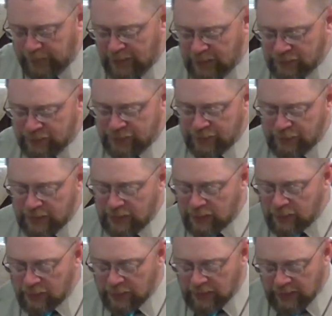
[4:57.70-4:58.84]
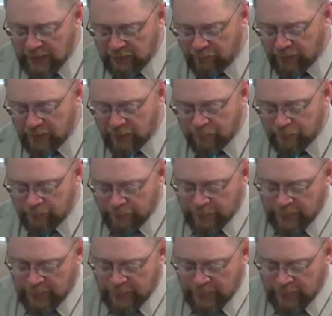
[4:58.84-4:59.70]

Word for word: because Syria, Ephraim,